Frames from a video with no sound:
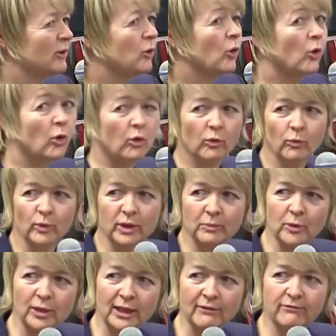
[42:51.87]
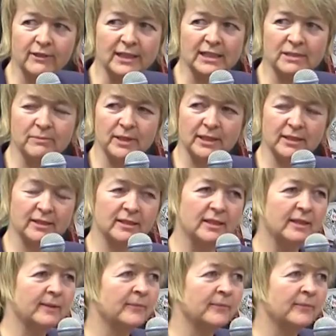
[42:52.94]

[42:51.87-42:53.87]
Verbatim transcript: or with a book like Fingersmith,